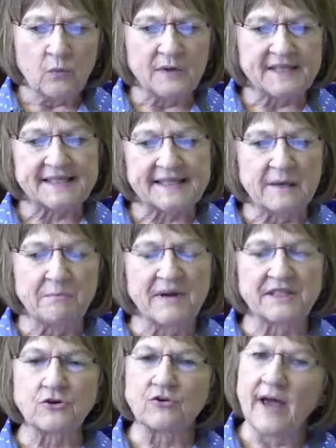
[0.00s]
We see
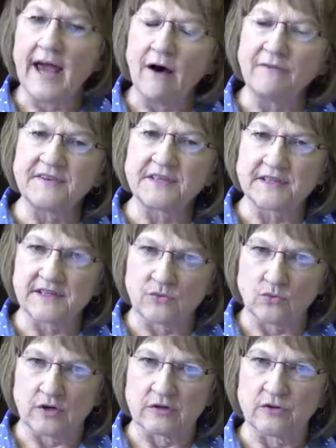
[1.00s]
mental health
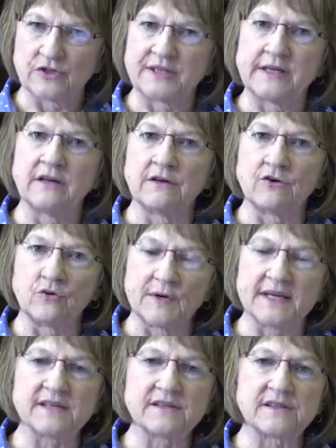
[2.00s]
disorders
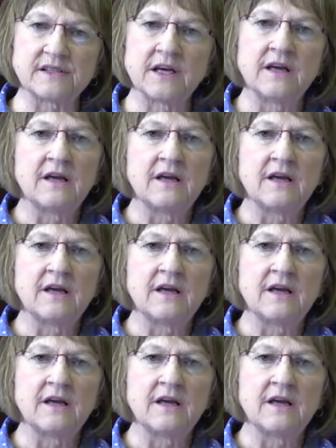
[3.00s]
increased,